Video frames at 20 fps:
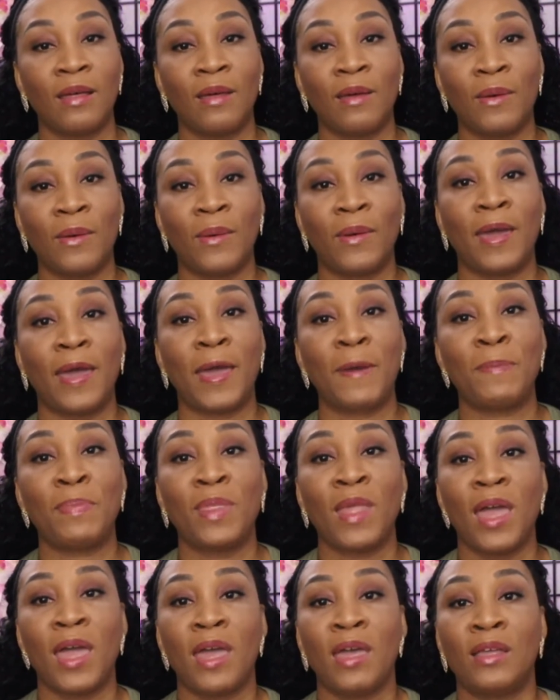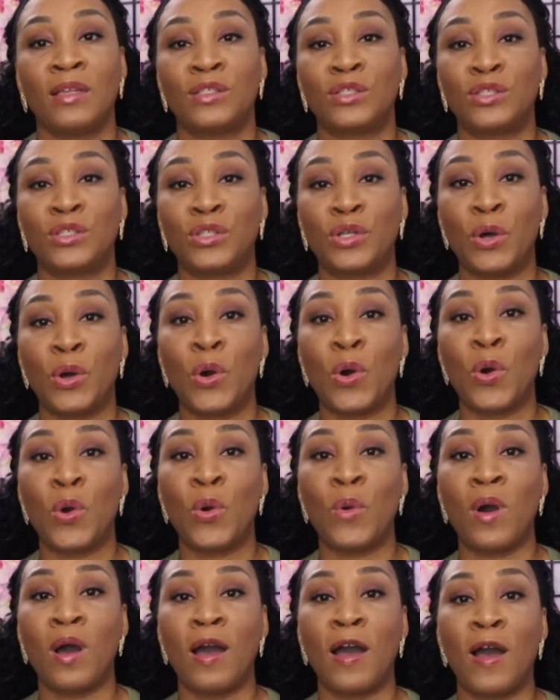Okay,
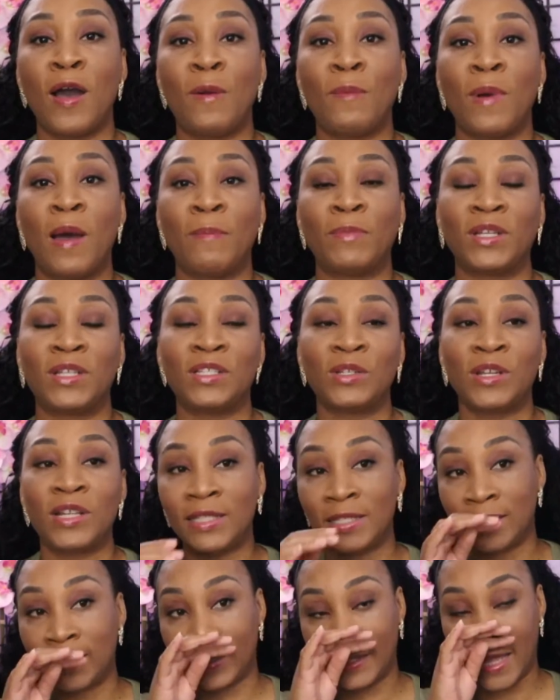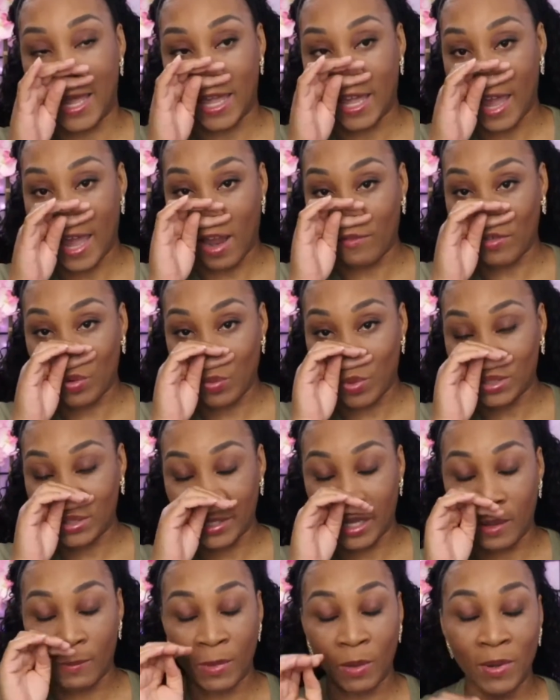so I'm just gonna thank everyone.
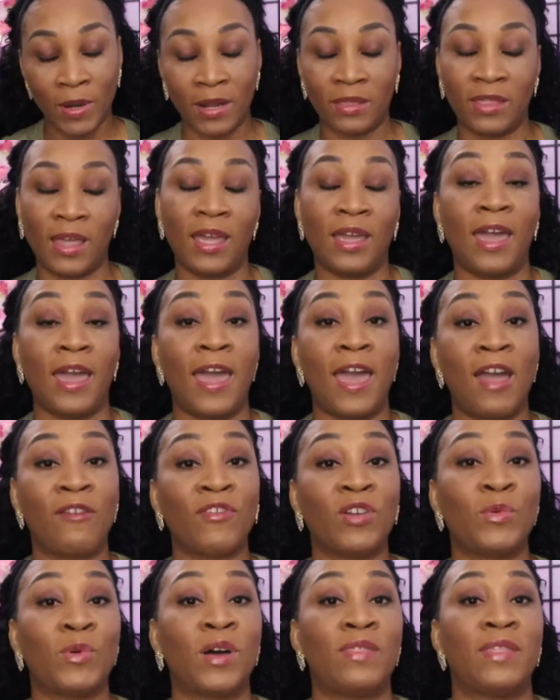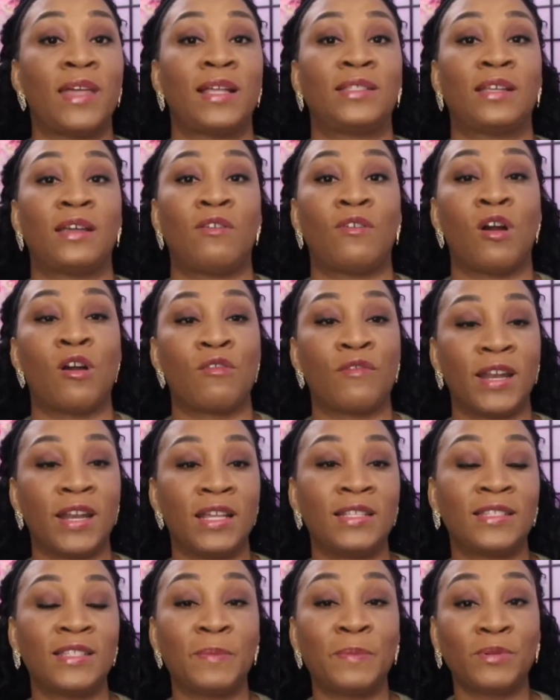Take a moment to thank everyone that's
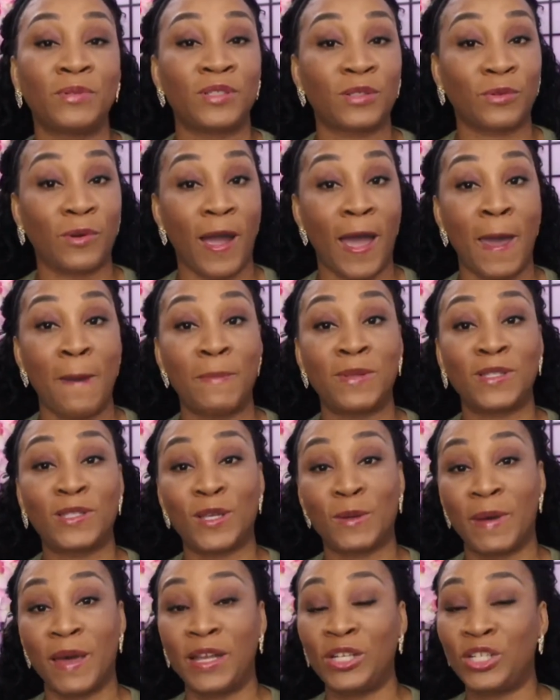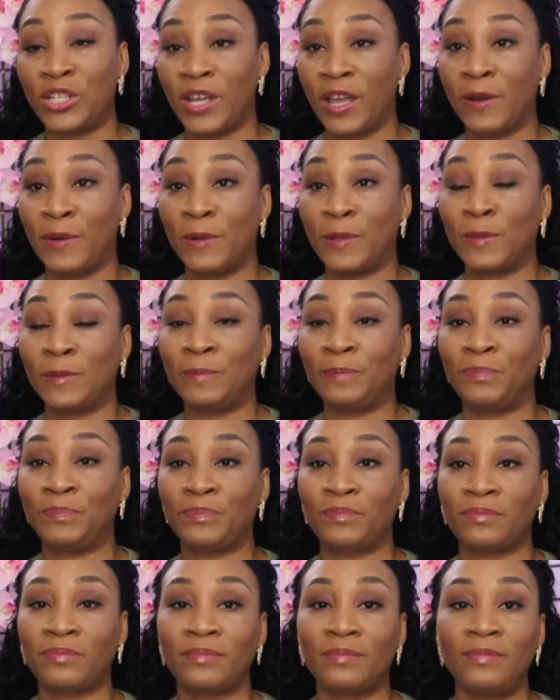already subscribed to my channel.
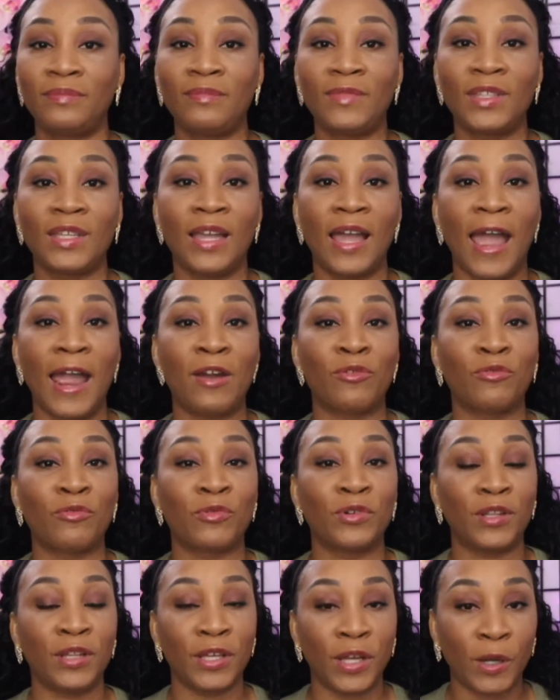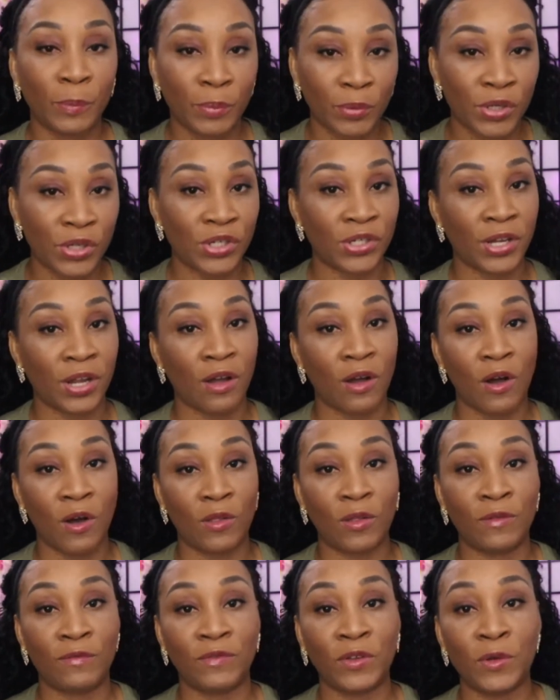I really appreciate
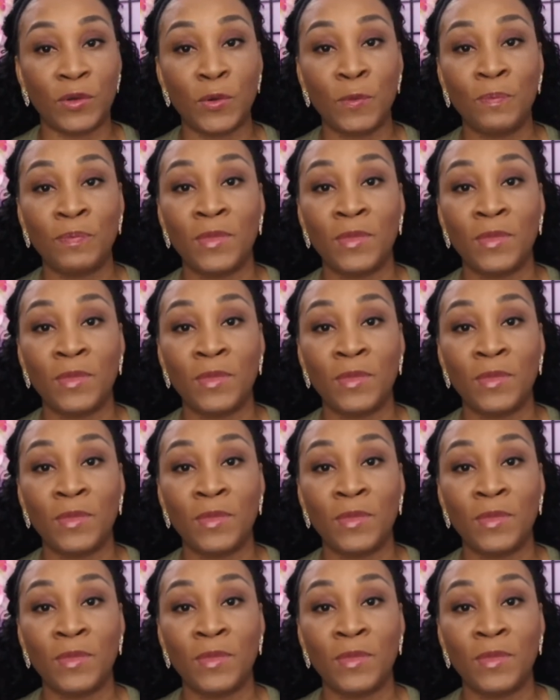all of you.